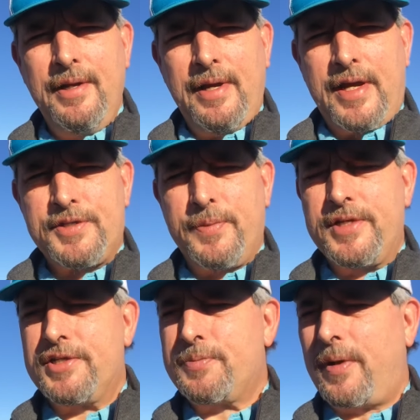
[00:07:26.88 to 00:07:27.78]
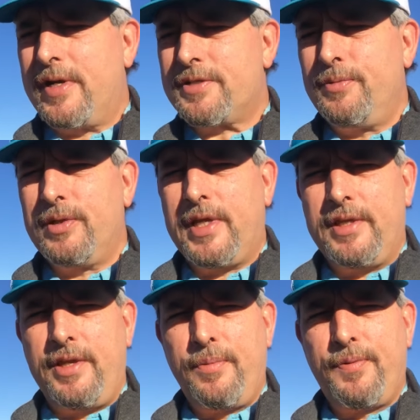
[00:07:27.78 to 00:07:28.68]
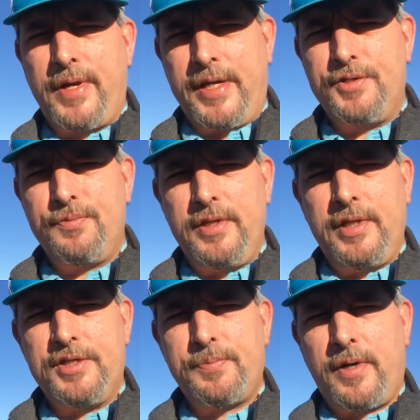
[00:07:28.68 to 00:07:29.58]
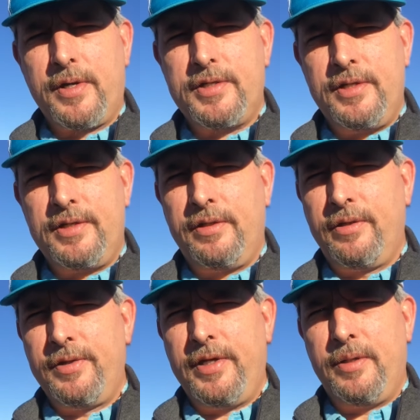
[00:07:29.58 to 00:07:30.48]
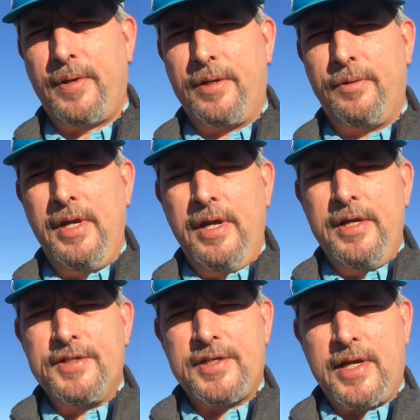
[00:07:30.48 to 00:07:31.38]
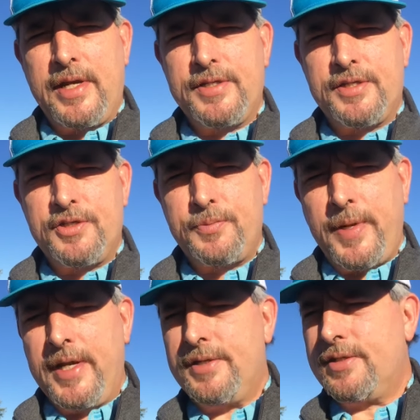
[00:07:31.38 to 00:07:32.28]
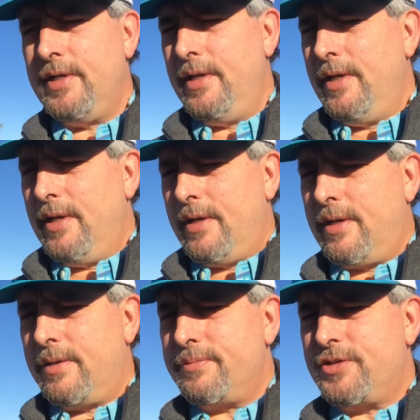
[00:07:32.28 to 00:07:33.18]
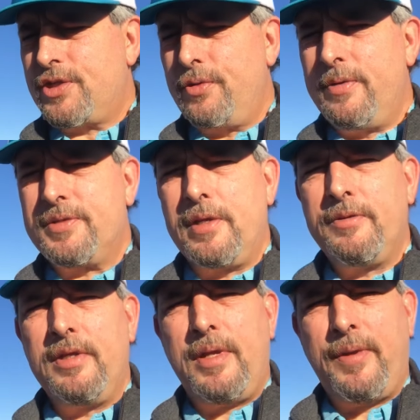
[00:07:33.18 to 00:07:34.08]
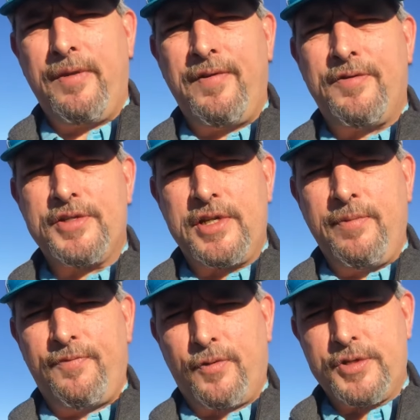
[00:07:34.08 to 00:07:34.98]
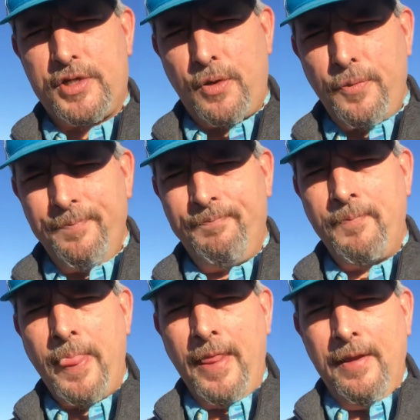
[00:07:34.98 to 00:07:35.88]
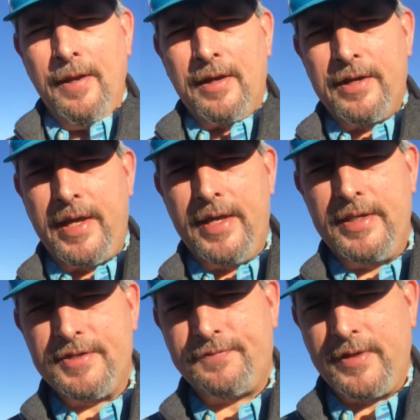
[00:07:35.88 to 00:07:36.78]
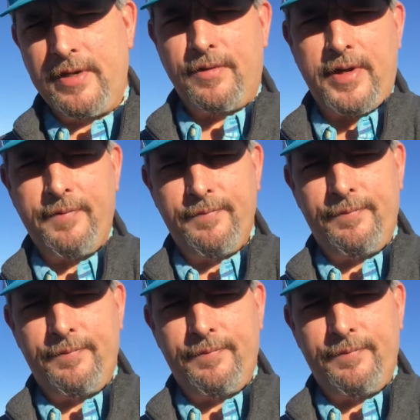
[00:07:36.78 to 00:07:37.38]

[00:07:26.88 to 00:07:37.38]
as much as possible, get their brains really sparked into learning about science and space. Show them something they may have never seen before. So, going to end this video right